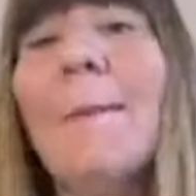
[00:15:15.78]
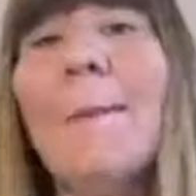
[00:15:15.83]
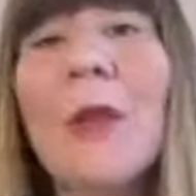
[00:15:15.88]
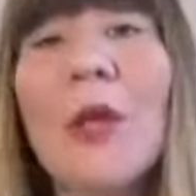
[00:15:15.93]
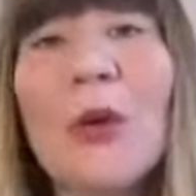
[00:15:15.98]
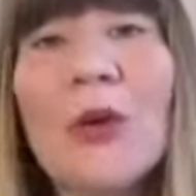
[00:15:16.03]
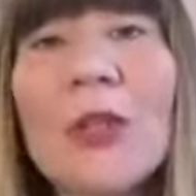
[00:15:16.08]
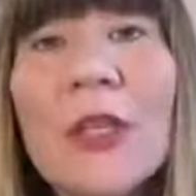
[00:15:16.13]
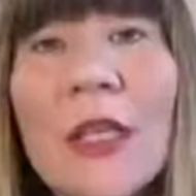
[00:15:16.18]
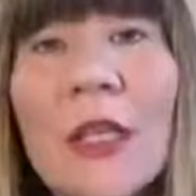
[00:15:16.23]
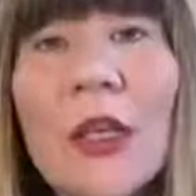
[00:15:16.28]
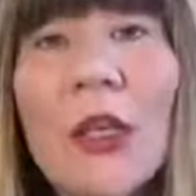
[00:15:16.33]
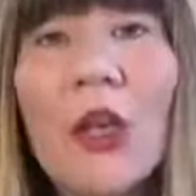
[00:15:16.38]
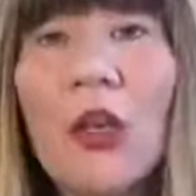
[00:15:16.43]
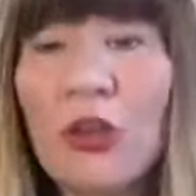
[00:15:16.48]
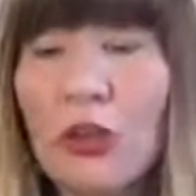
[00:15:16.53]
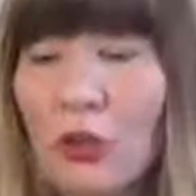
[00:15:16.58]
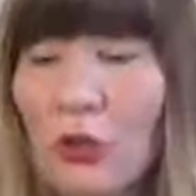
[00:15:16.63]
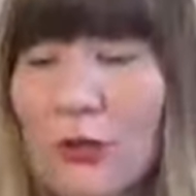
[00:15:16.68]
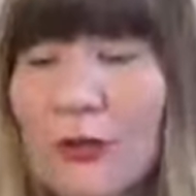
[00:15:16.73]
building
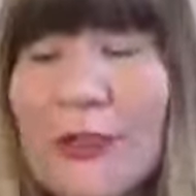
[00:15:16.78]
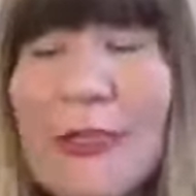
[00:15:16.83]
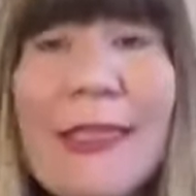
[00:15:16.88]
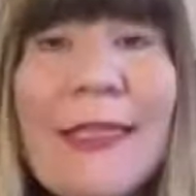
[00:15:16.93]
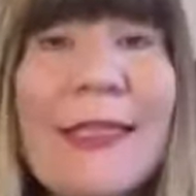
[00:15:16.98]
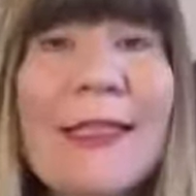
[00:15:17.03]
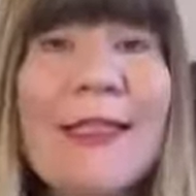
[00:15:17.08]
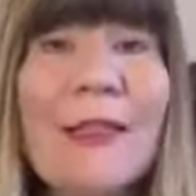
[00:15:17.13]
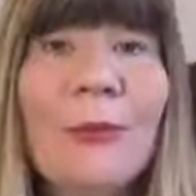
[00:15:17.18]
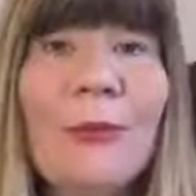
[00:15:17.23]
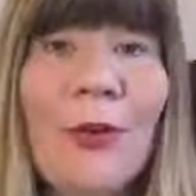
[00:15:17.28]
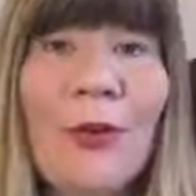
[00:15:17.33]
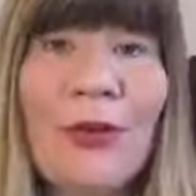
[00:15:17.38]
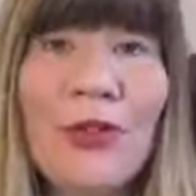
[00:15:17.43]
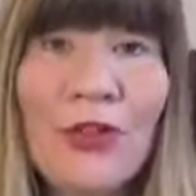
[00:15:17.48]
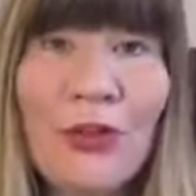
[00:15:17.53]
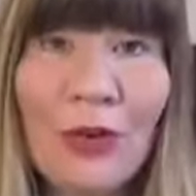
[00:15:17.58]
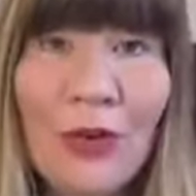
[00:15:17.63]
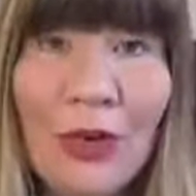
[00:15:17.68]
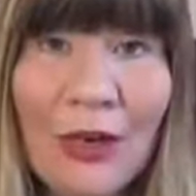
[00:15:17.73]
your list,
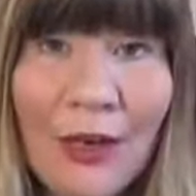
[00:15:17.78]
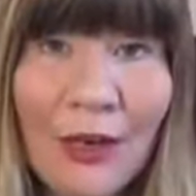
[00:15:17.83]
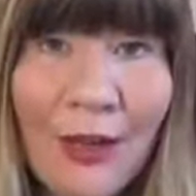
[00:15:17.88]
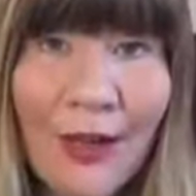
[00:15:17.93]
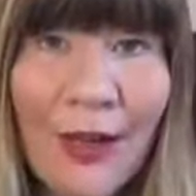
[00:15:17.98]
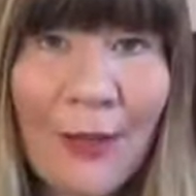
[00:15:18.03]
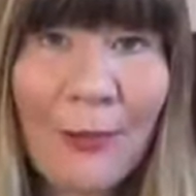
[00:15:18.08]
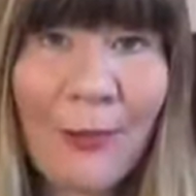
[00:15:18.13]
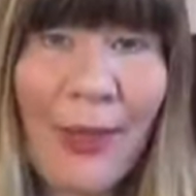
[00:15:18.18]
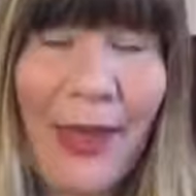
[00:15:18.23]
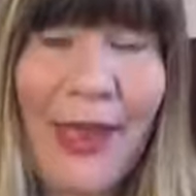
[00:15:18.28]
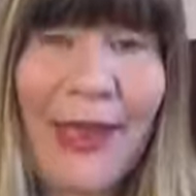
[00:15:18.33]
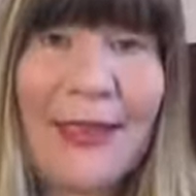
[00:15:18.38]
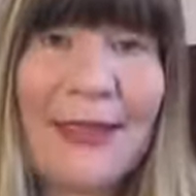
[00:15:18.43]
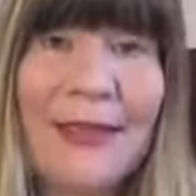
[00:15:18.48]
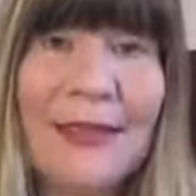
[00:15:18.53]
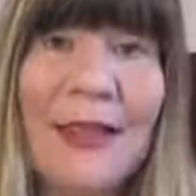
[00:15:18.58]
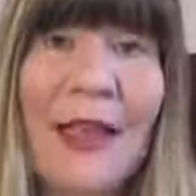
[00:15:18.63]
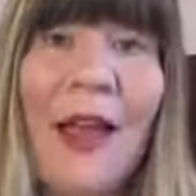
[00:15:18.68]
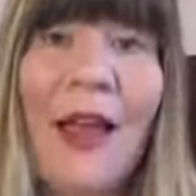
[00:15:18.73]
building your client
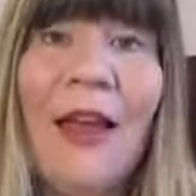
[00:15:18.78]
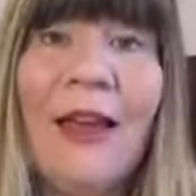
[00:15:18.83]
base.